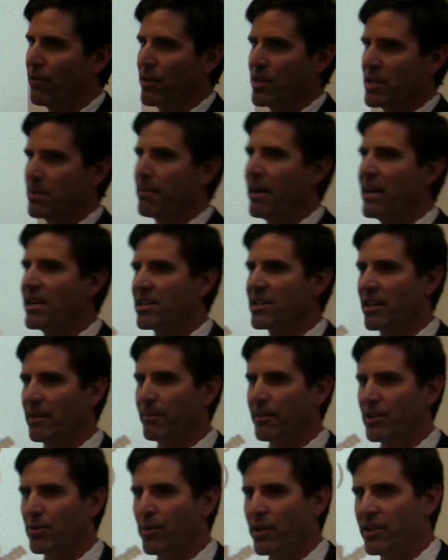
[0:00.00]
for
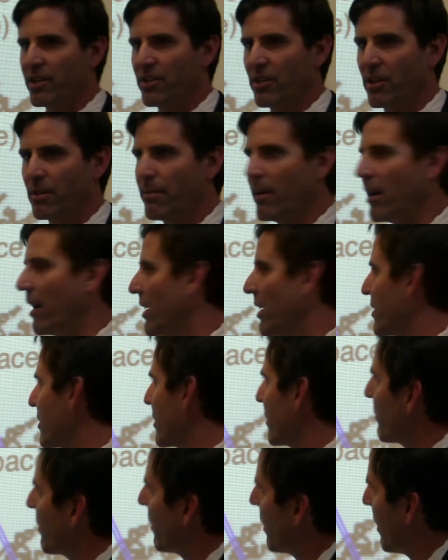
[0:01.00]
spacing between
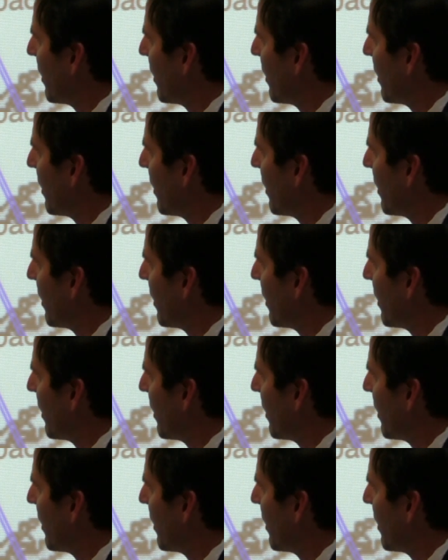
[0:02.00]
turbines,